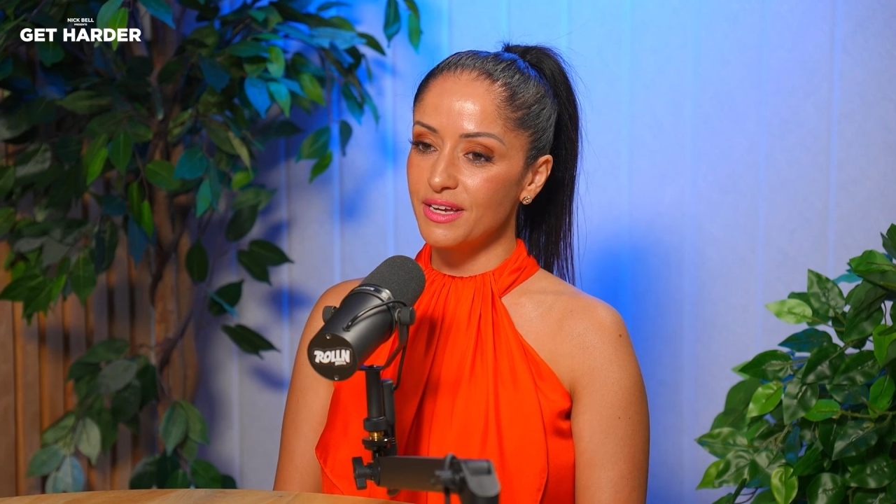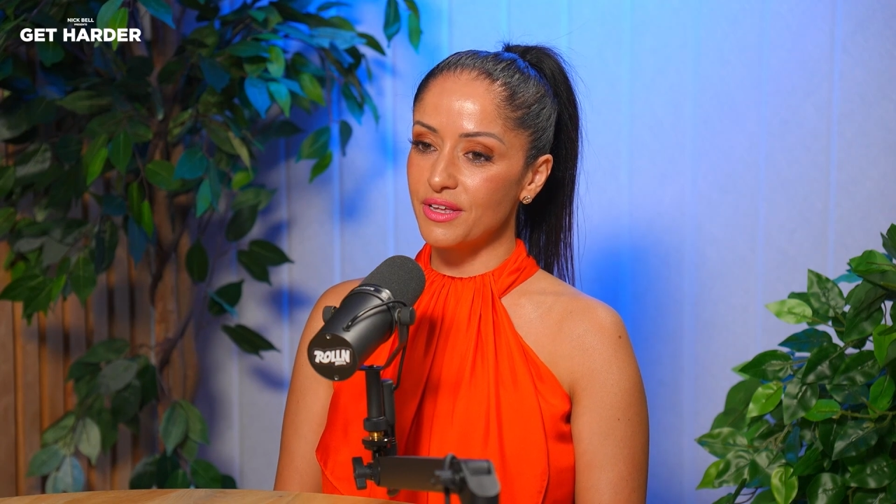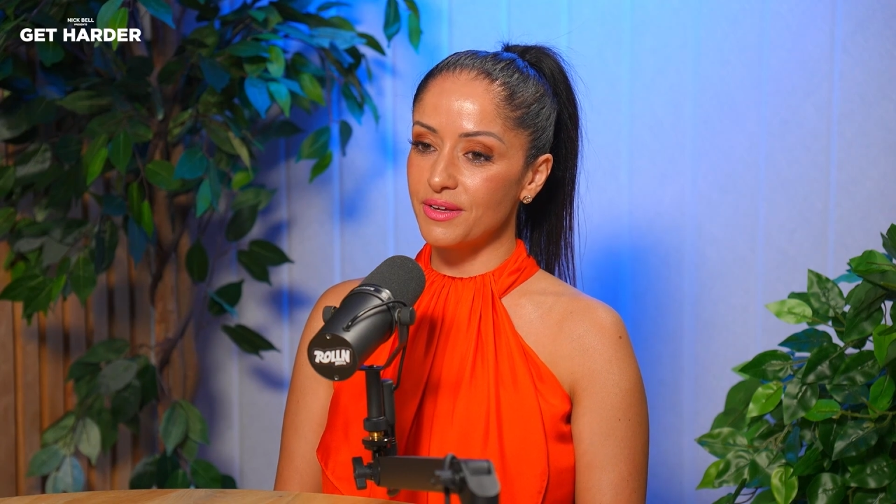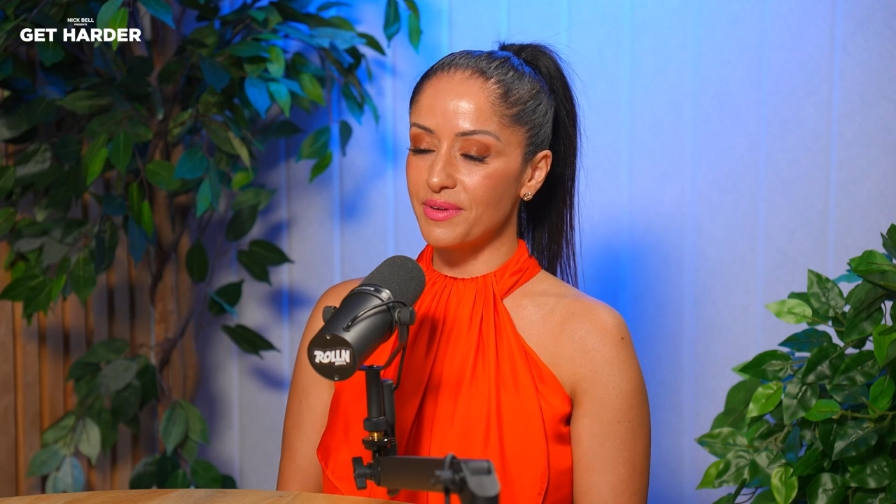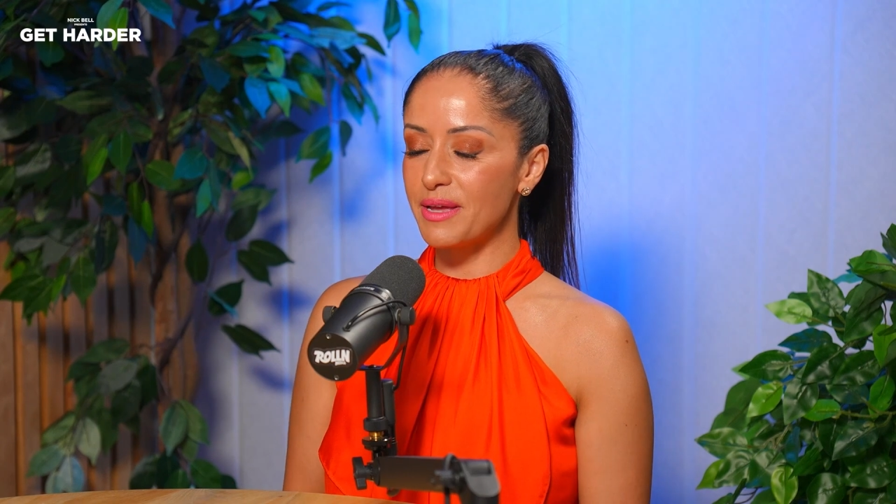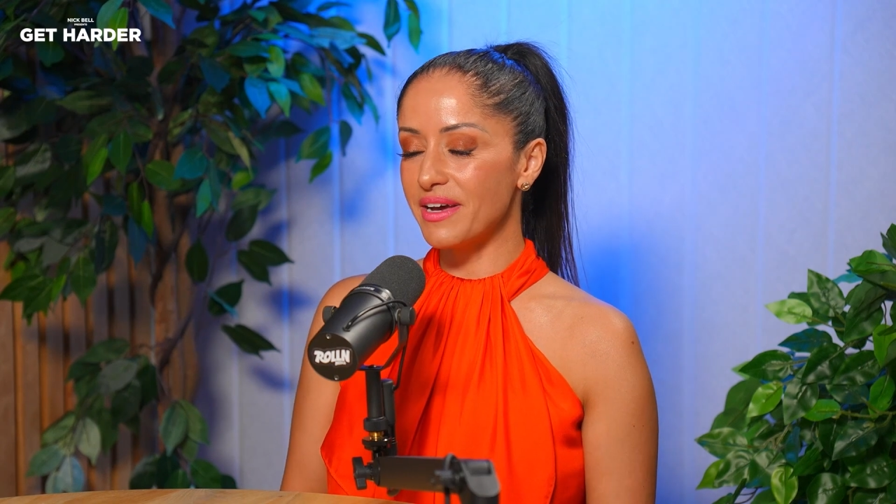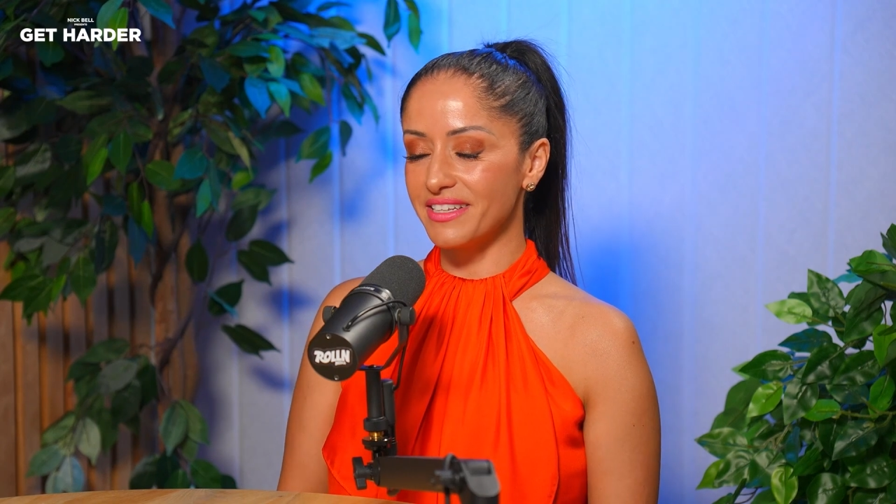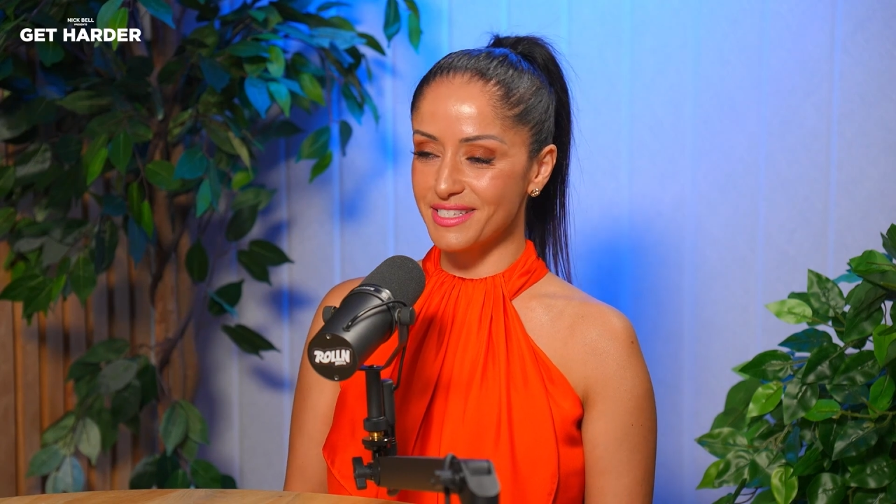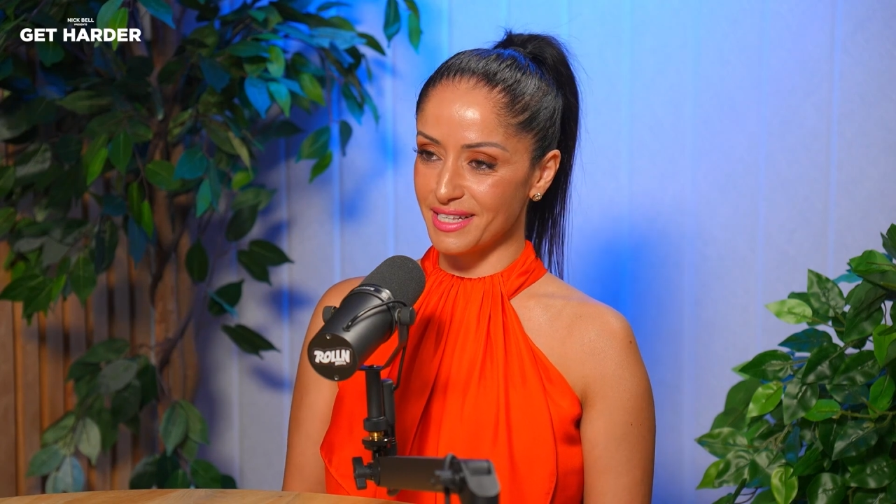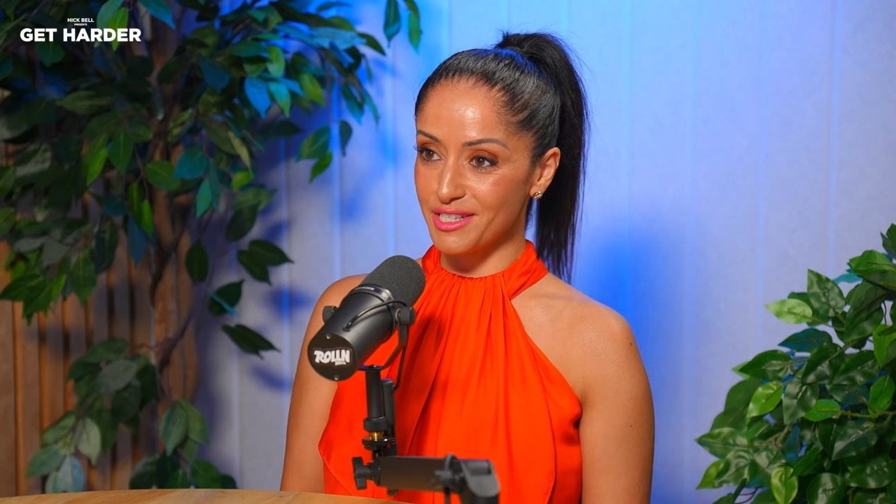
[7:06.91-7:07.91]

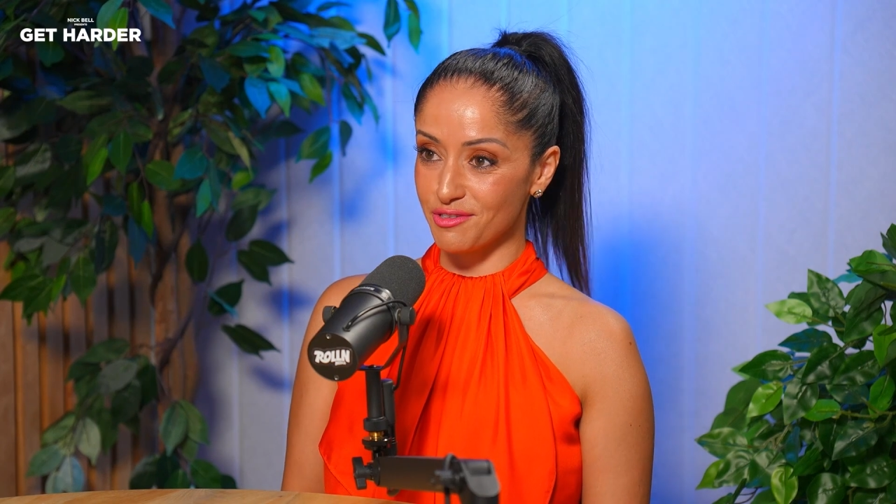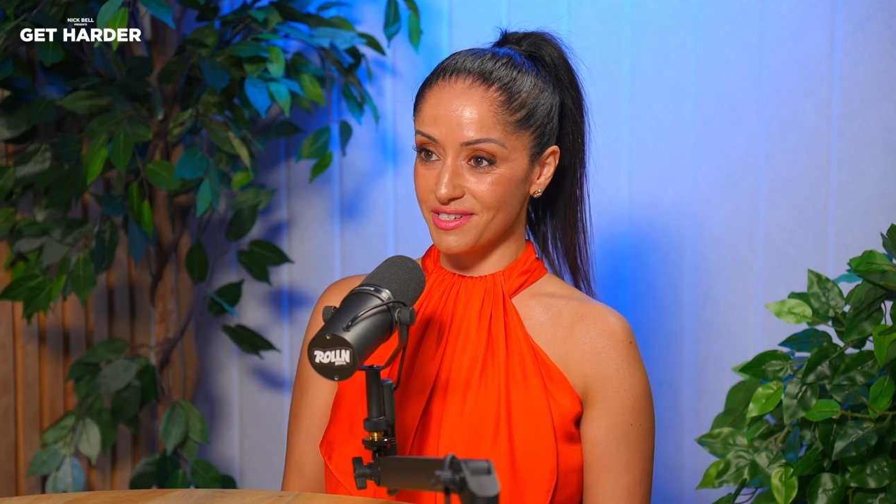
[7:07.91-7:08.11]
MLS laser